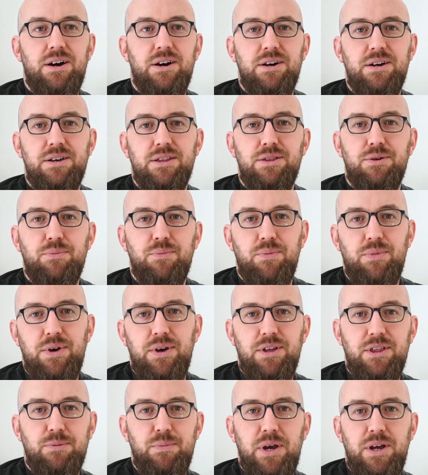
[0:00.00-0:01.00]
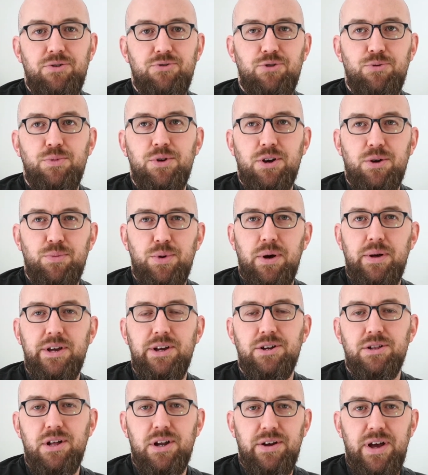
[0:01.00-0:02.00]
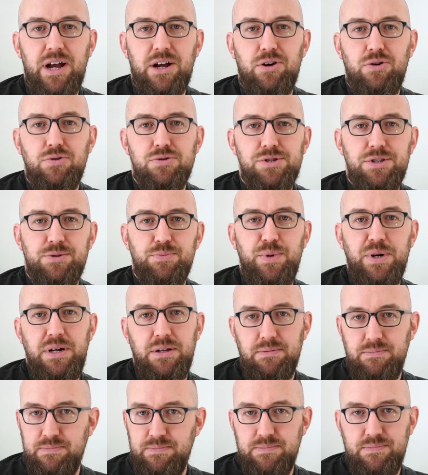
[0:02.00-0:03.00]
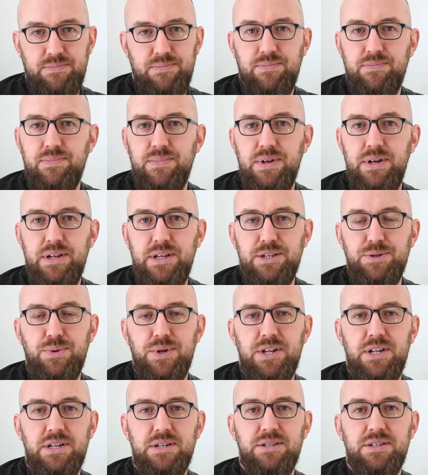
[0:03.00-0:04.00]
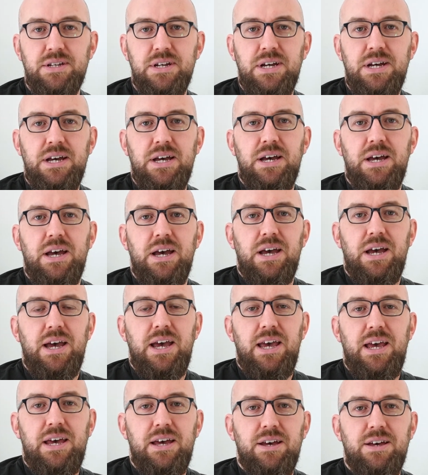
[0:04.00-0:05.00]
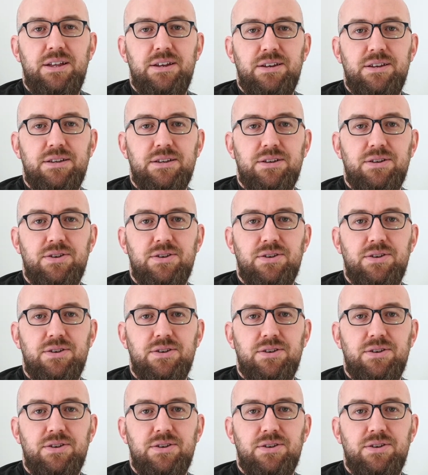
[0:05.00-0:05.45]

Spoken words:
in the main room. You can probably hear a lot of echoes, but it is what it is. And